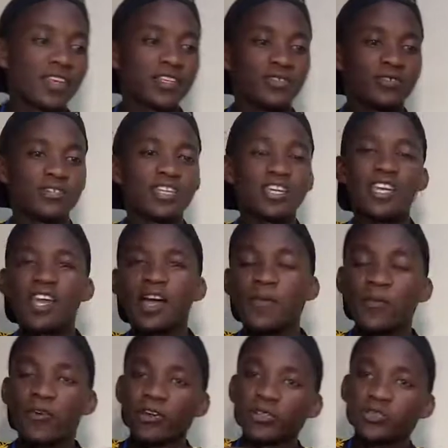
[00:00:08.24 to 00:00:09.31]
Today I'm
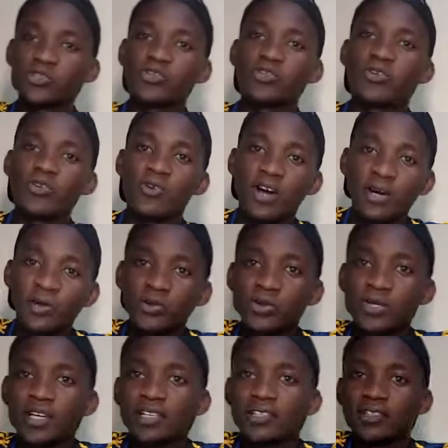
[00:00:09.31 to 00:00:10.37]
going to show you how to
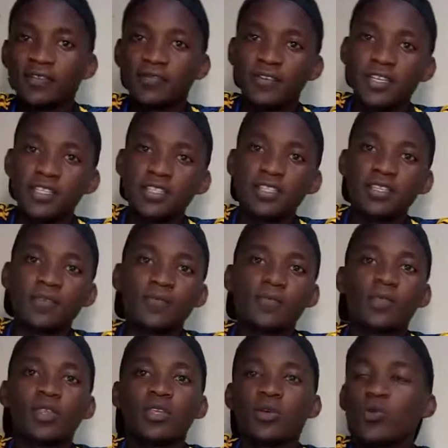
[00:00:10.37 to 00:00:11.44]
activate
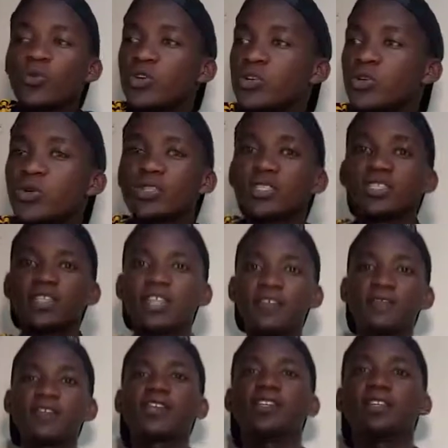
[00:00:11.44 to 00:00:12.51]
Windows
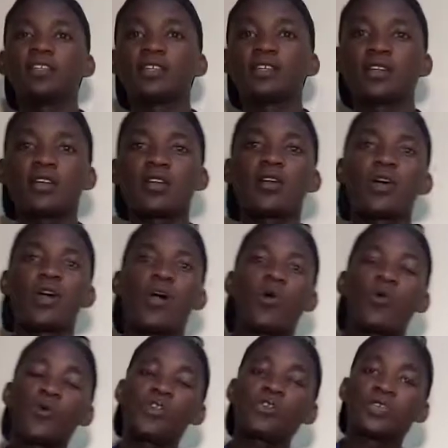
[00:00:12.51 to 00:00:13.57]
11,
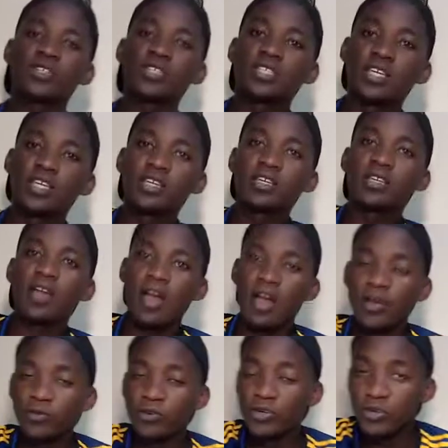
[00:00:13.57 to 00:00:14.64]
Windows 10 and
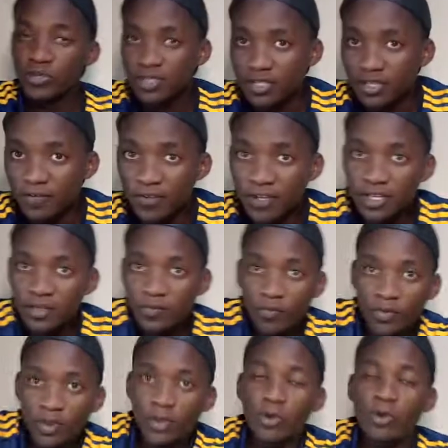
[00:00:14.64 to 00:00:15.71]
Windows 7
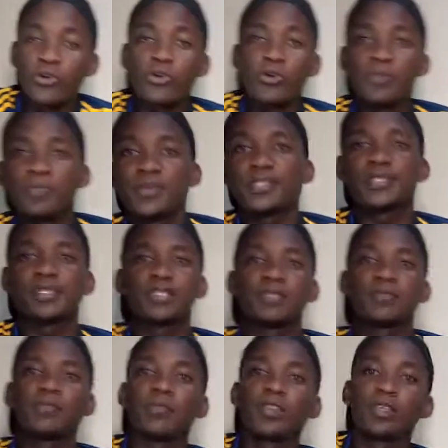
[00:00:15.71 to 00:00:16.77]
on your PC
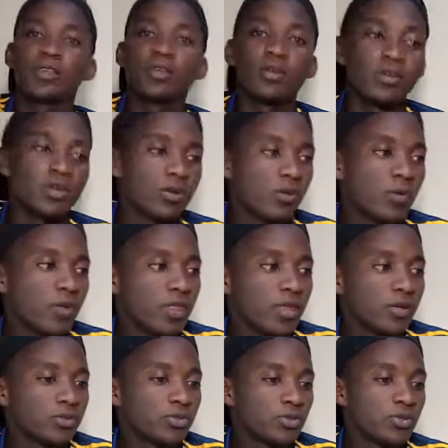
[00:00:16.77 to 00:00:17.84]

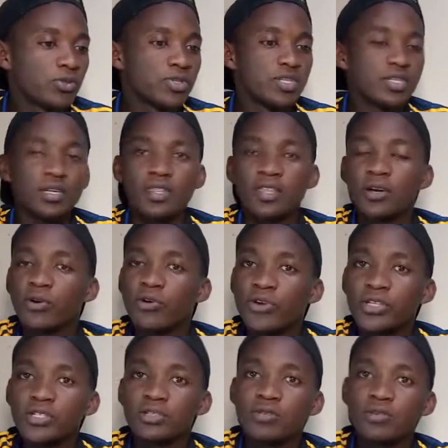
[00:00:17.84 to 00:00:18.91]
without using the
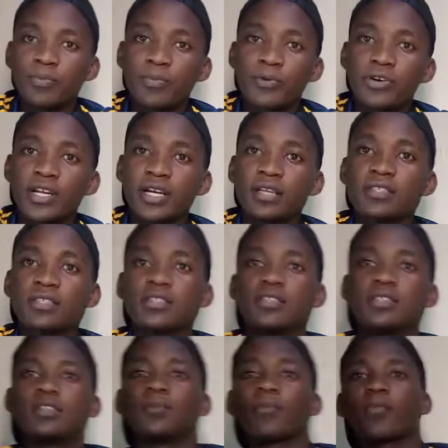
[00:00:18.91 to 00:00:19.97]
original product
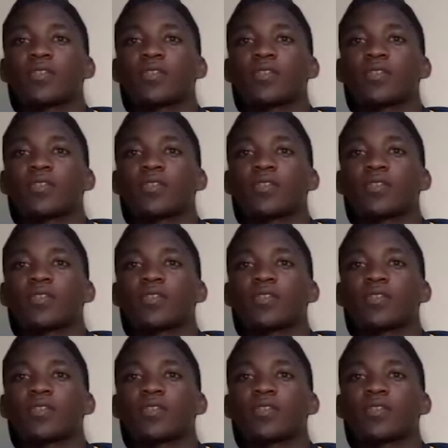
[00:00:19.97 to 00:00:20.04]
key.